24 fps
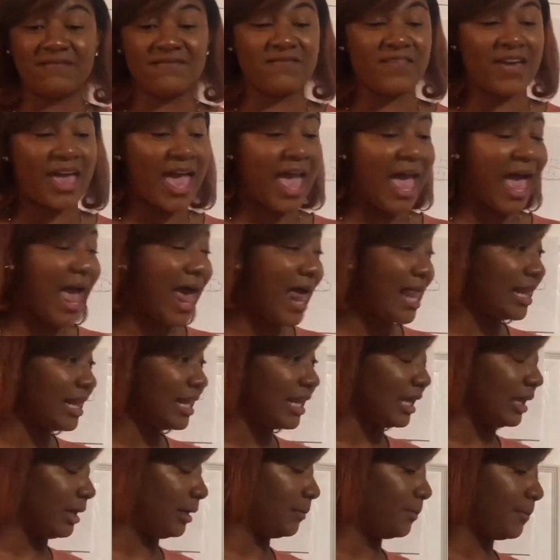
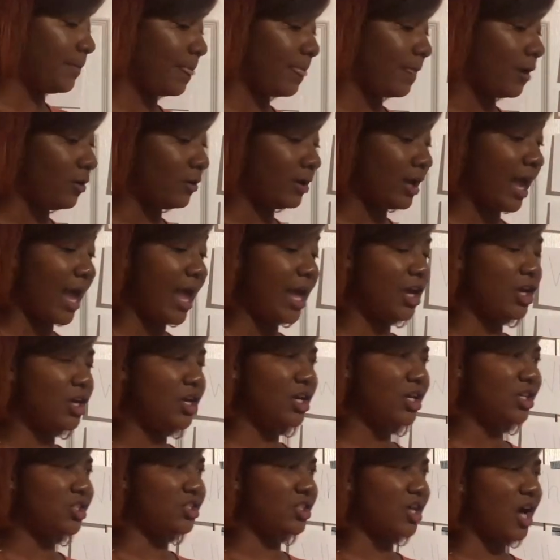Valley. Okay,
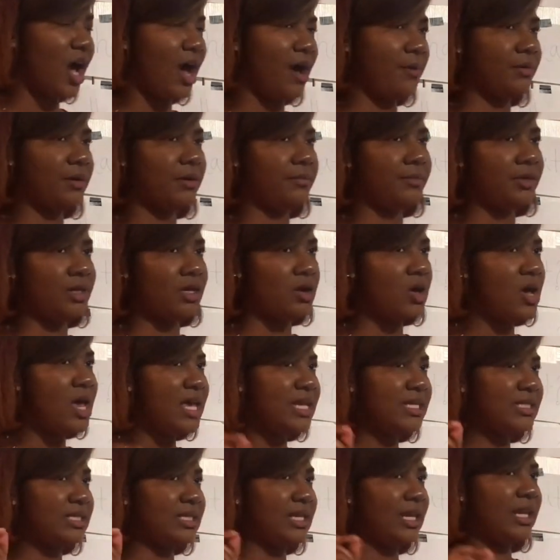good job, Camille.
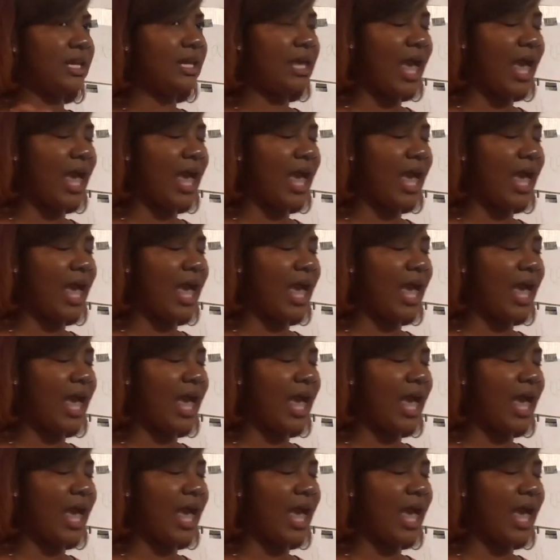Cindy, I